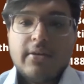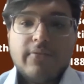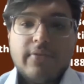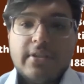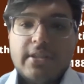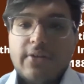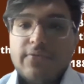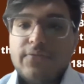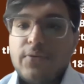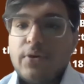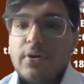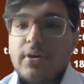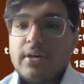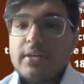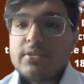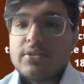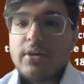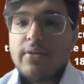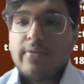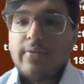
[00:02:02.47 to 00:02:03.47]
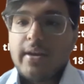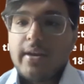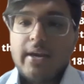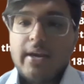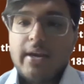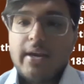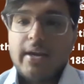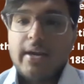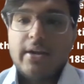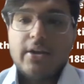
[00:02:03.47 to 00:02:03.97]
with a focus on
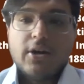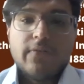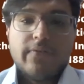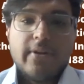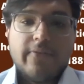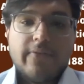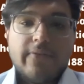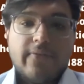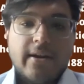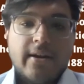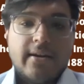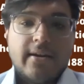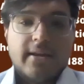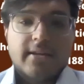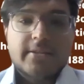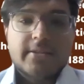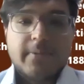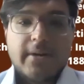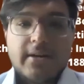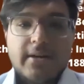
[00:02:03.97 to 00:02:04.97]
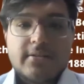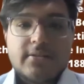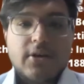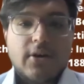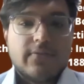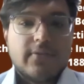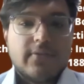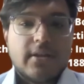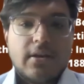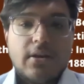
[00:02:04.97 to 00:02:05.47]
variety of different aspects
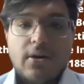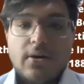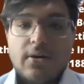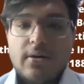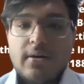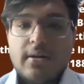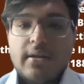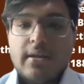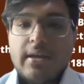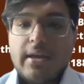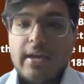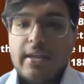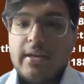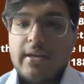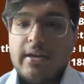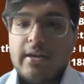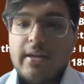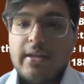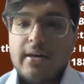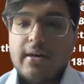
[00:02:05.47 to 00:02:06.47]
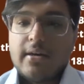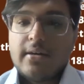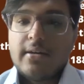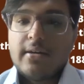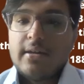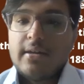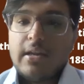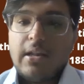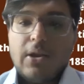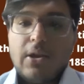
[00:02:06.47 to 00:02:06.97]
of the law in India.
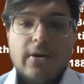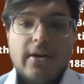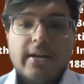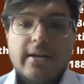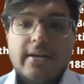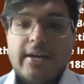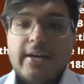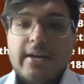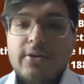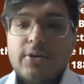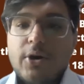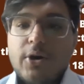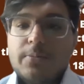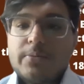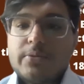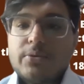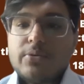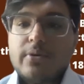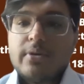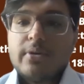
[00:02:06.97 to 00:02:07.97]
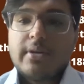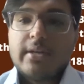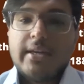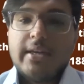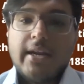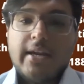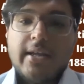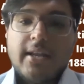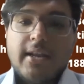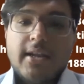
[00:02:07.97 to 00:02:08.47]
Lawdiktat hopes to
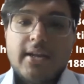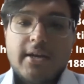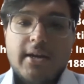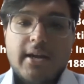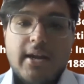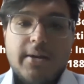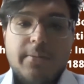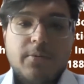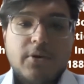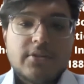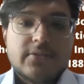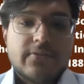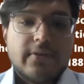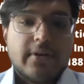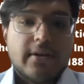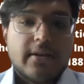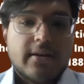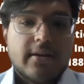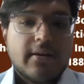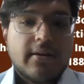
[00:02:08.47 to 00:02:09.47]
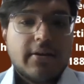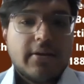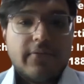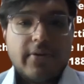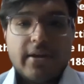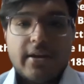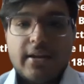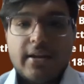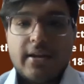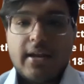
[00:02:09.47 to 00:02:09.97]
create an atmosphere
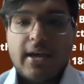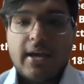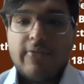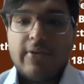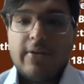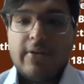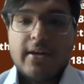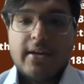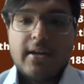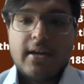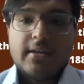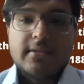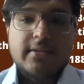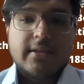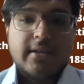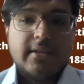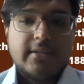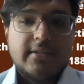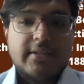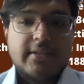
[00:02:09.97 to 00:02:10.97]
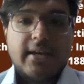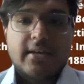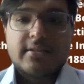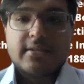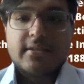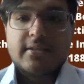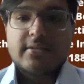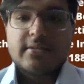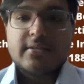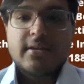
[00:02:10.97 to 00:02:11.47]
wherein everyone has easy
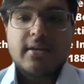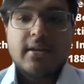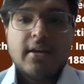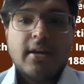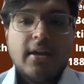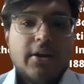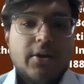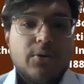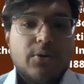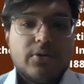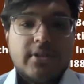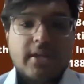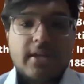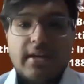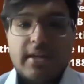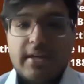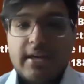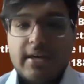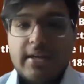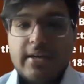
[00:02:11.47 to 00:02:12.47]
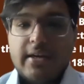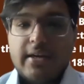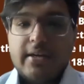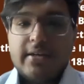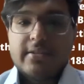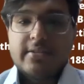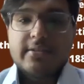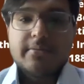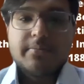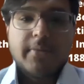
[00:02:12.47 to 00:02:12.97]
access to their legal
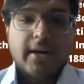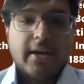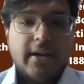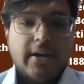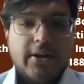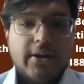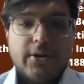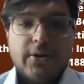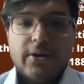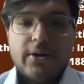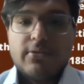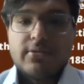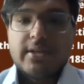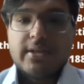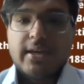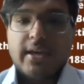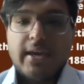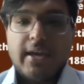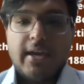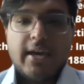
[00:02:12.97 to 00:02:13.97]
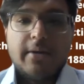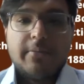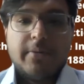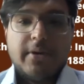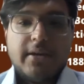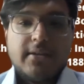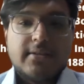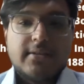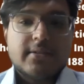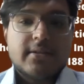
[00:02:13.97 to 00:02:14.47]
needs by introducing
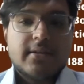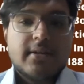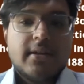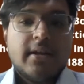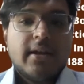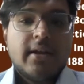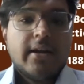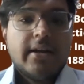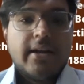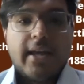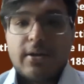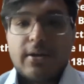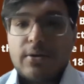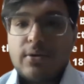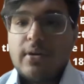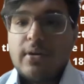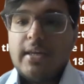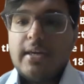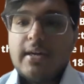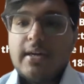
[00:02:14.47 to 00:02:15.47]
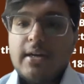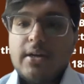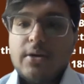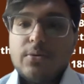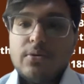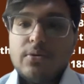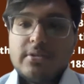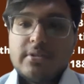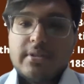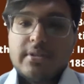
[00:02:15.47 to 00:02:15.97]
AI-based techno-legal
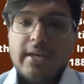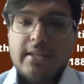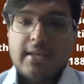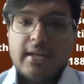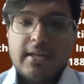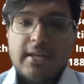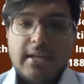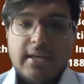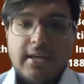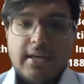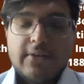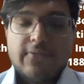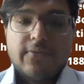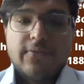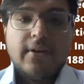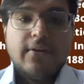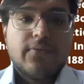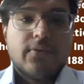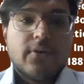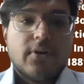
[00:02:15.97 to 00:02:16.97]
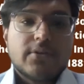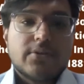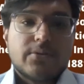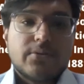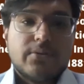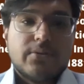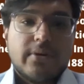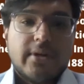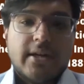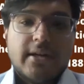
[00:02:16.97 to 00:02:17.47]
tools in the legal field for
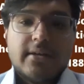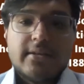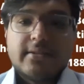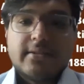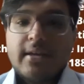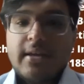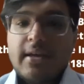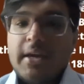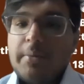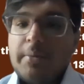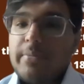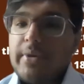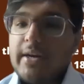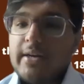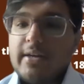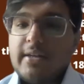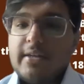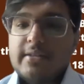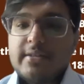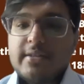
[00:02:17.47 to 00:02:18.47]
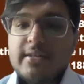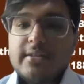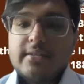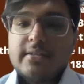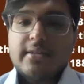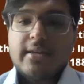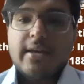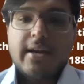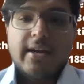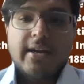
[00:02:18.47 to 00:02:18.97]
students,
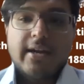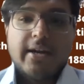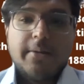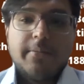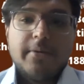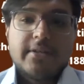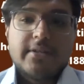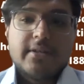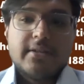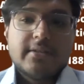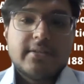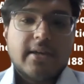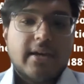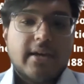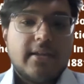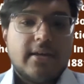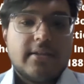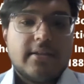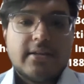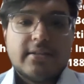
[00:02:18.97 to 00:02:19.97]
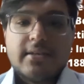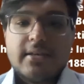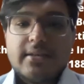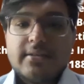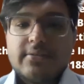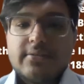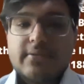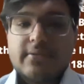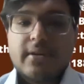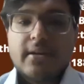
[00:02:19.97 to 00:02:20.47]
practitioners, academicians, and others
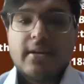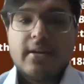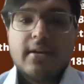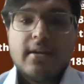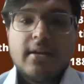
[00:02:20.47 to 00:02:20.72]
as well.